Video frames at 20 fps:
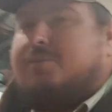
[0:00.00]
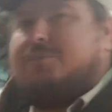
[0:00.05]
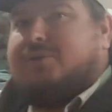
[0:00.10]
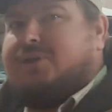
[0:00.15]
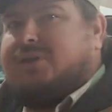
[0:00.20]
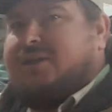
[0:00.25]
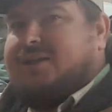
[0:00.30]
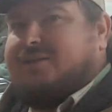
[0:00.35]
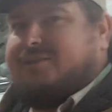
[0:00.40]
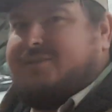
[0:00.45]
But
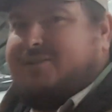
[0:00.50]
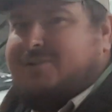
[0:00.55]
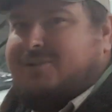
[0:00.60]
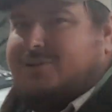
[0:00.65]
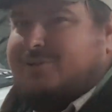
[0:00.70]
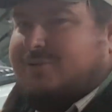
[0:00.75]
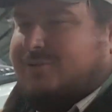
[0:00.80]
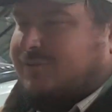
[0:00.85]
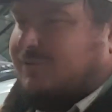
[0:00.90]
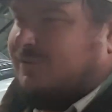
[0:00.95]
that's
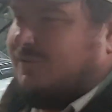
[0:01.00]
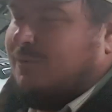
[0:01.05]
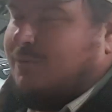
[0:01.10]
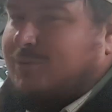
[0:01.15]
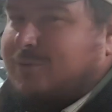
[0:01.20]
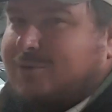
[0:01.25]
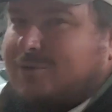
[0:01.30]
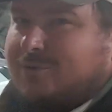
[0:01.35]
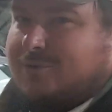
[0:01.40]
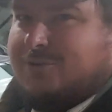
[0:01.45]
another
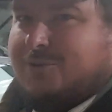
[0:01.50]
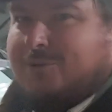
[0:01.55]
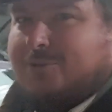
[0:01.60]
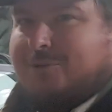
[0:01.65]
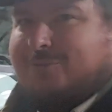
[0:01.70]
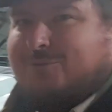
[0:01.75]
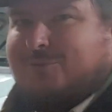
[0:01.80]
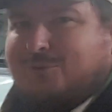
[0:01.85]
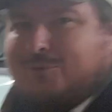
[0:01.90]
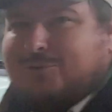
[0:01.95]

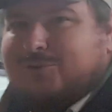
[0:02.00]
story for